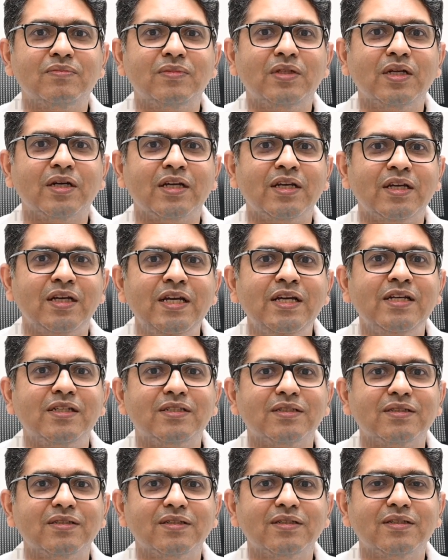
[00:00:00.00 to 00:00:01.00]
the
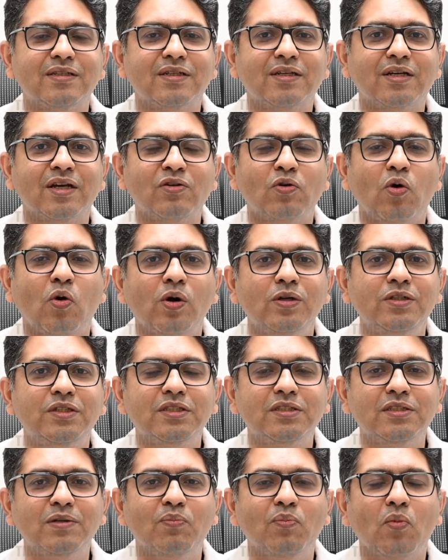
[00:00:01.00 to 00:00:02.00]
heat can
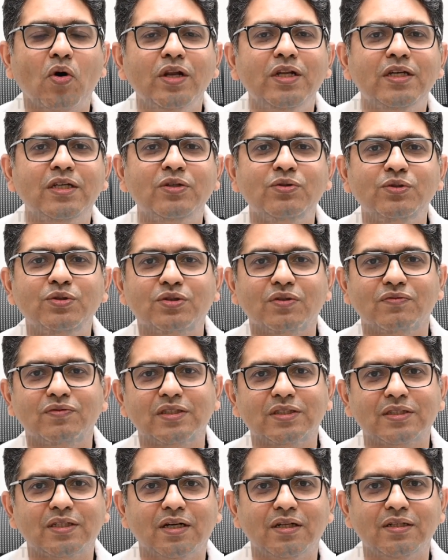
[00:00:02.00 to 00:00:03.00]
alter the molecules of
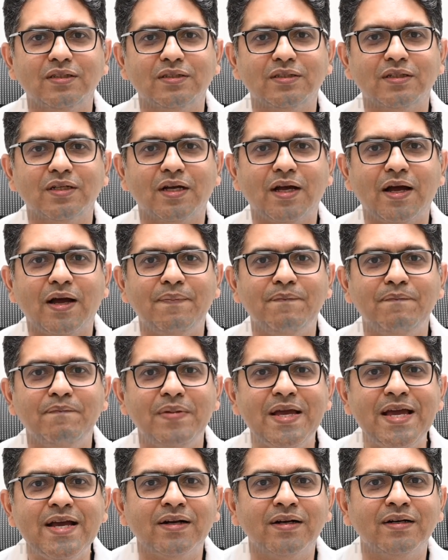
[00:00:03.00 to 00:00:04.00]
this color
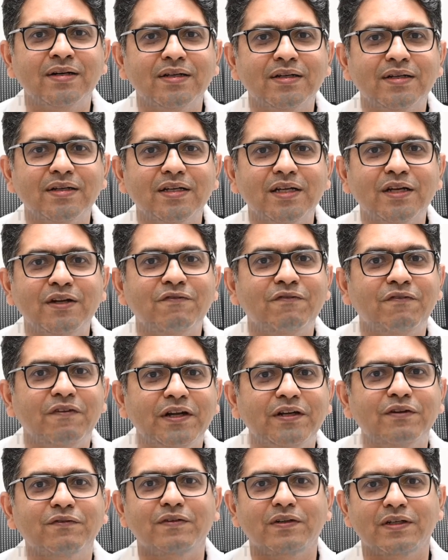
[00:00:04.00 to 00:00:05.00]
and make it
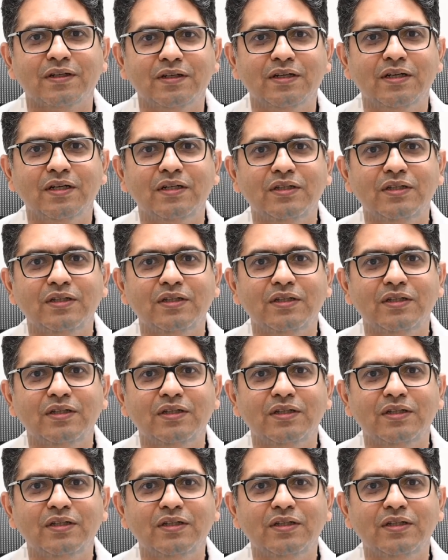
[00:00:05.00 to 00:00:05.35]
fade away.